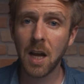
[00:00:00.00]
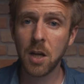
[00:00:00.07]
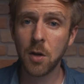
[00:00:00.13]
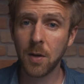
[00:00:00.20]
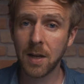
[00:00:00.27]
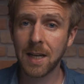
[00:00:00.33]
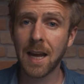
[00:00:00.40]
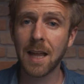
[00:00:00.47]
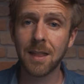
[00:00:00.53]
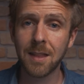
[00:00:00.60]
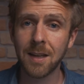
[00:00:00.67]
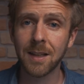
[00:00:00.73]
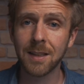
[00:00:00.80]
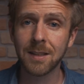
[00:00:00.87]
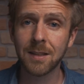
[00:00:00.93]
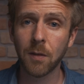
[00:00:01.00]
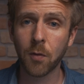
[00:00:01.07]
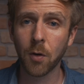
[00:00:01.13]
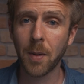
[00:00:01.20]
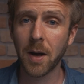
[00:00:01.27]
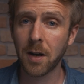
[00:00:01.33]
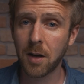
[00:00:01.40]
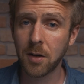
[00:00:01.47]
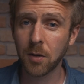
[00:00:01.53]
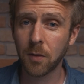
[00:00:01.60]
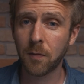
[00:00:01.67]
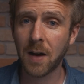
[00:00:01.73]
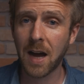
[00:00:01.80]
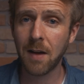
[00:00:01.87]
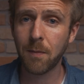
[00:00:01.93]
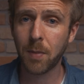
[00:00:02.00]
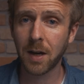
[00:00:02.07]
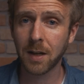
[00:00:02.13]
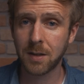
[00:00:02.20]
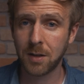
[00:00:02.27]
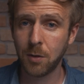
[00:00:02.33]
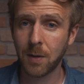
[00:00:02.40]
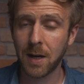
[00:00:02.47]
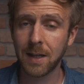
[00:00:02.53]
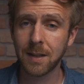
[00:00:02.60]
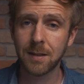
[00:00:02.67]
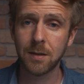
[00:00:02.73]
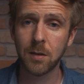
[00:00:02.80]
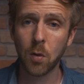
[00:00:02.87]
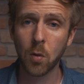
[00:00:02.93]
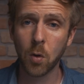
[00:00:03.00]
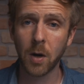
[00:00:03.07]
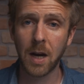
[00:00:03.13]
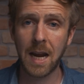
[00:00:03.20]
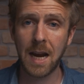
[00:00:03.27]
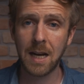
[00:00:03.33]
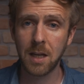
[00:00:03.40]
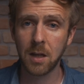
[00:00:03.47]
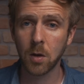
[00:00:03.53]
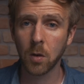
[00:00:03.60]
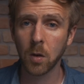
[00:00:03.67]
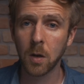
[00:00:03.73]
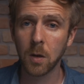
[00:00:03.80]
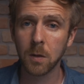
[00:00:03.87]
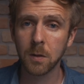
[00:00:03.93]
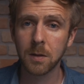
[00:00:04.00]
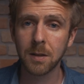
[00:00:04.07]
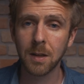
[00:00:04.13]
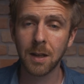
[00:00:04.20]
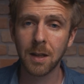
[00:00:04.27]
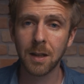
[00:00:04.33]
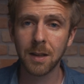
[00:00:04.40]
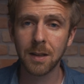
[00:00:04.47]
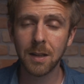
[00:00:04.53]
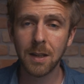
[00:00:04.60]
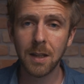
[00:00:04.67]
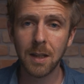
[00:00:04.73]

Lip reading: you can get this for about 105 bucks US or 80 euros